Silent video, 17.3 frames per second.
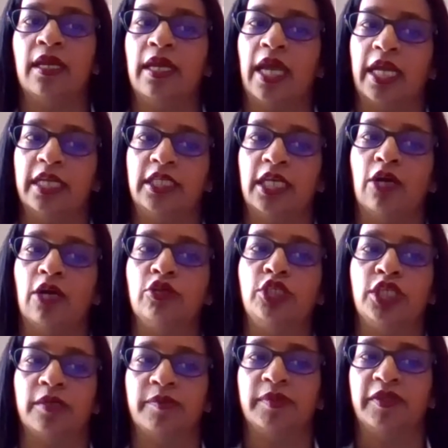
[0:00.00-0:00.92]
and
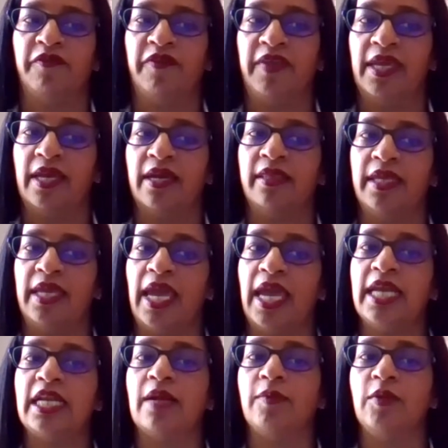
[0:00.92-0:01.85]
townships via the
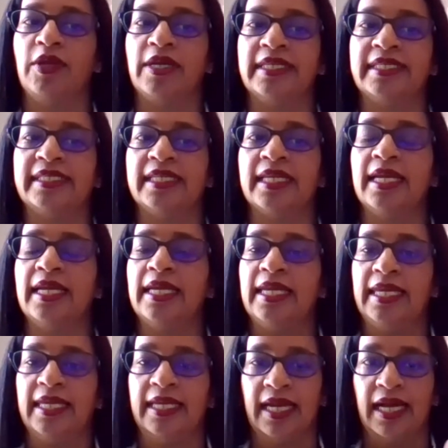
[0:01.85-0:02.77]
AWS
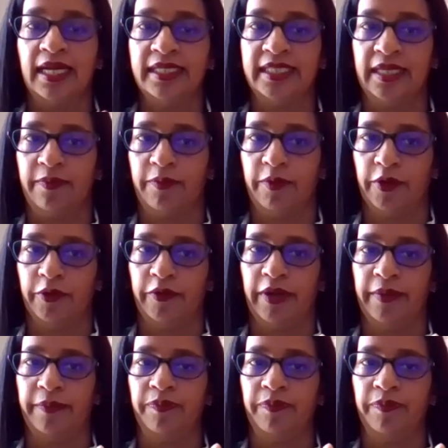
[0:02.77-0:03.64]
ICASI program.